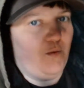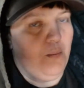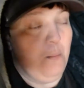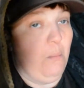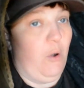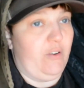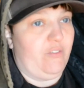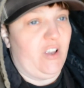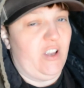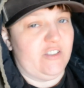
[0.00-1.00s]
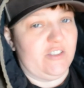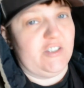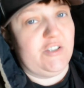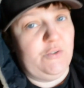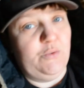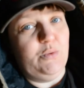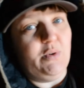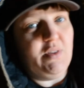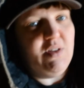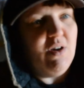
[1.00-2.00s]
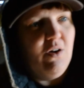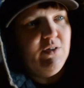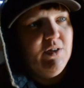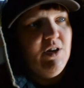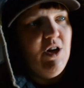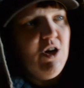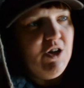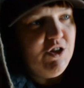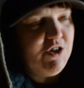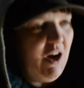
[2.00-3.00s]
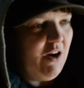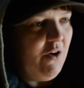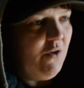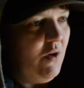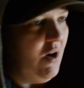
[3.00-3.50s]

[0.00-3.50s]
modifications to the Honda Shadow.